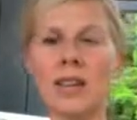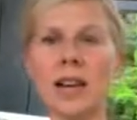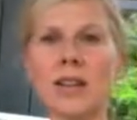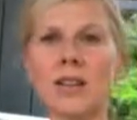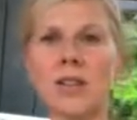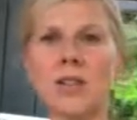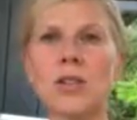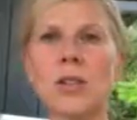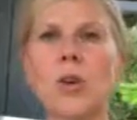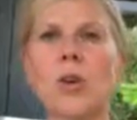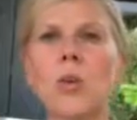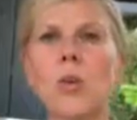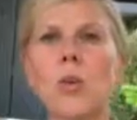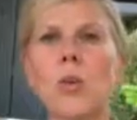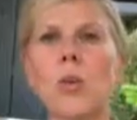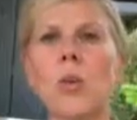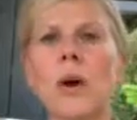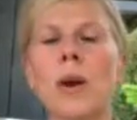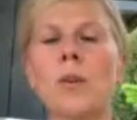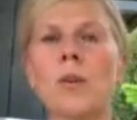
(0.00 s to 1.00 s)
And so
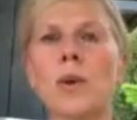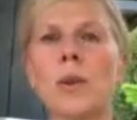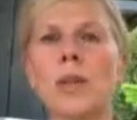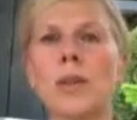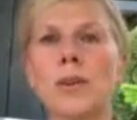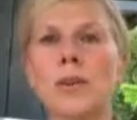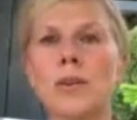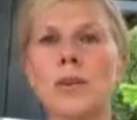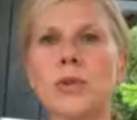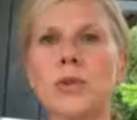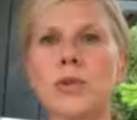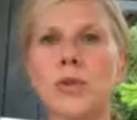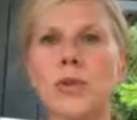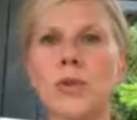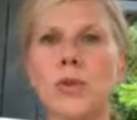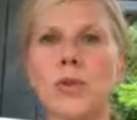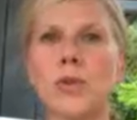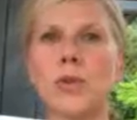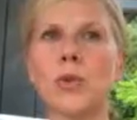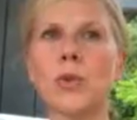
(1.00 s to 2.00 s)
when we use
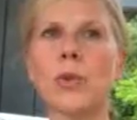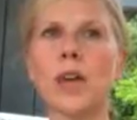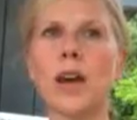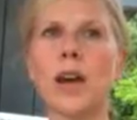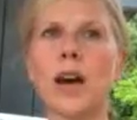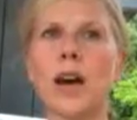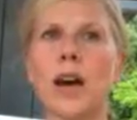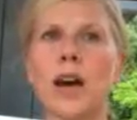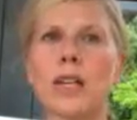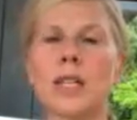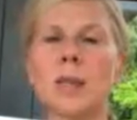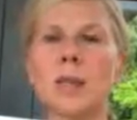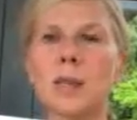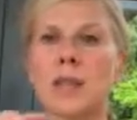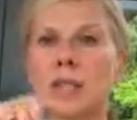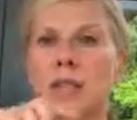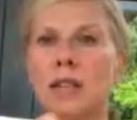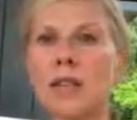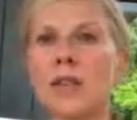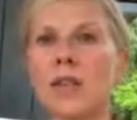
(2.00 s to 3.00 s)
food
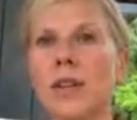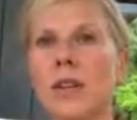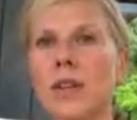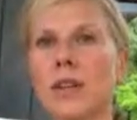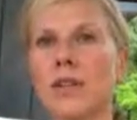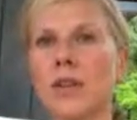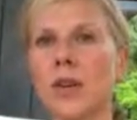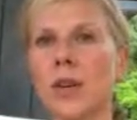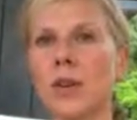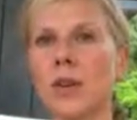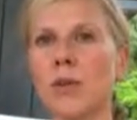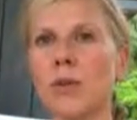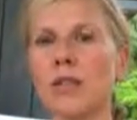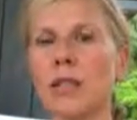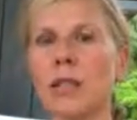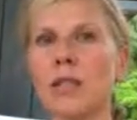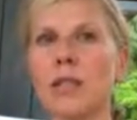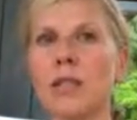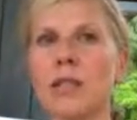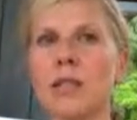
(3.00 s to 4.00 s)
specifically during those
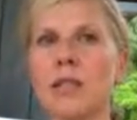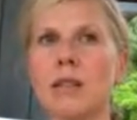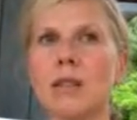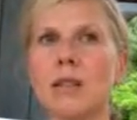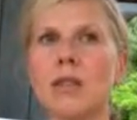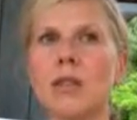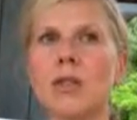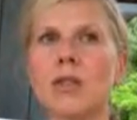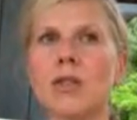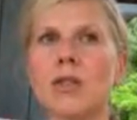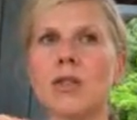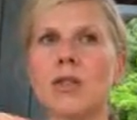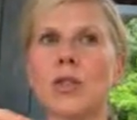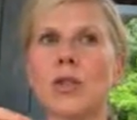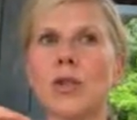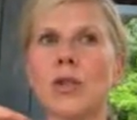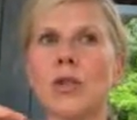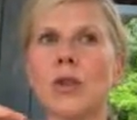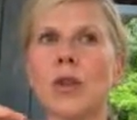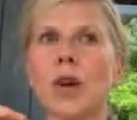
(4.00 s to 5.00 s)
seasons
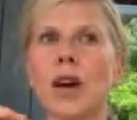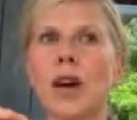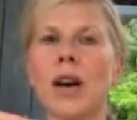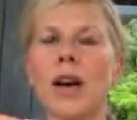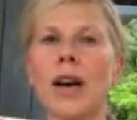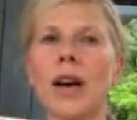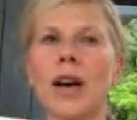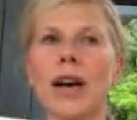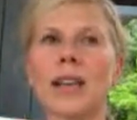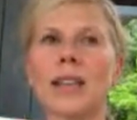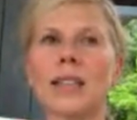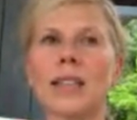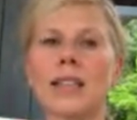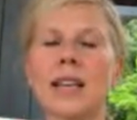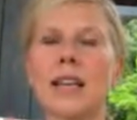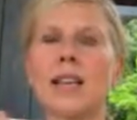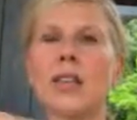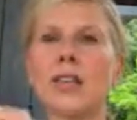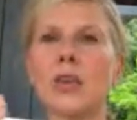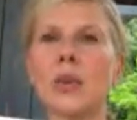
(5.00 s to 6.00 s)
to
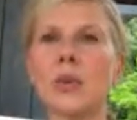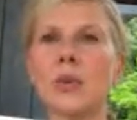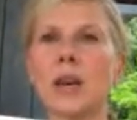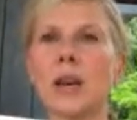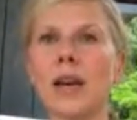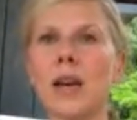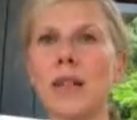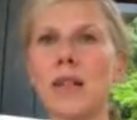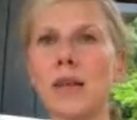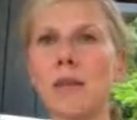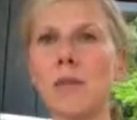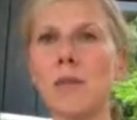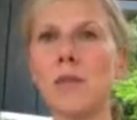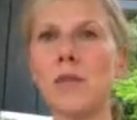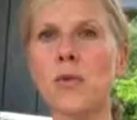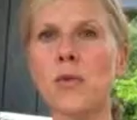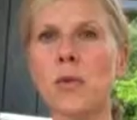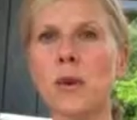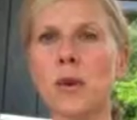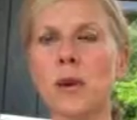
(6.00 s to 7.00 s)
accentuate the
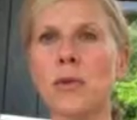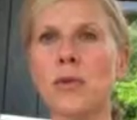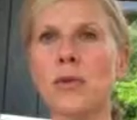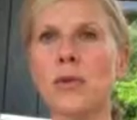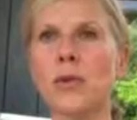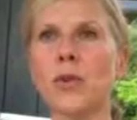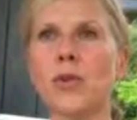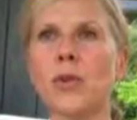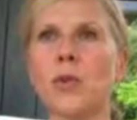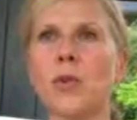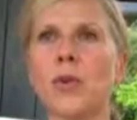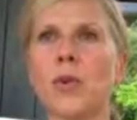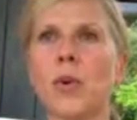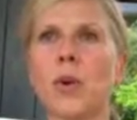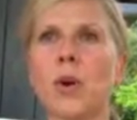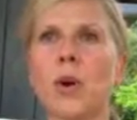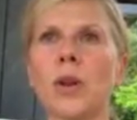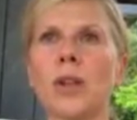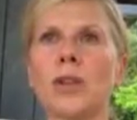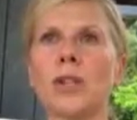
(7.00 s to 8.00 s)
movement of foods, we're
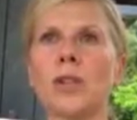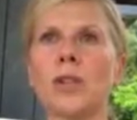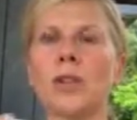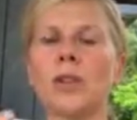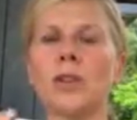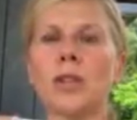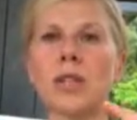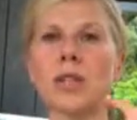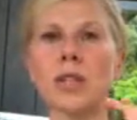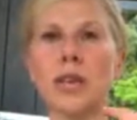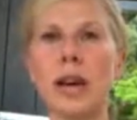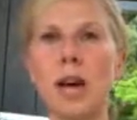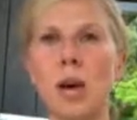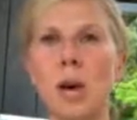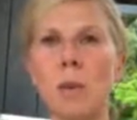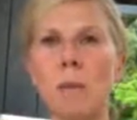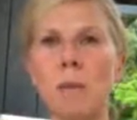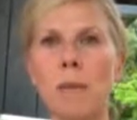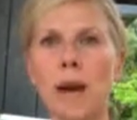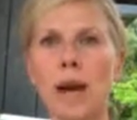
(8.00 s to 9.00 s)
going to use it to
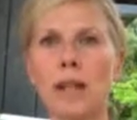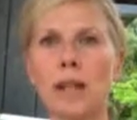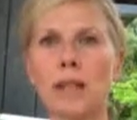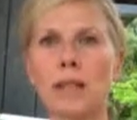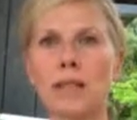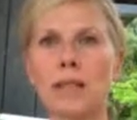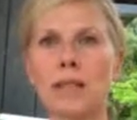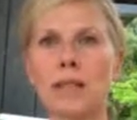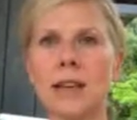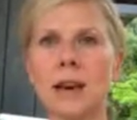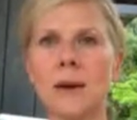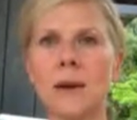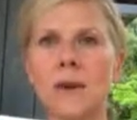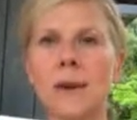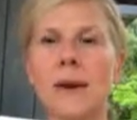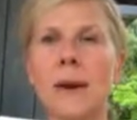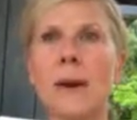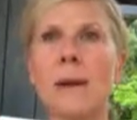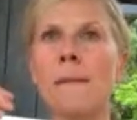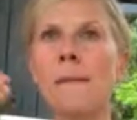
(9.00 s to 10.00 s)
help balance us out.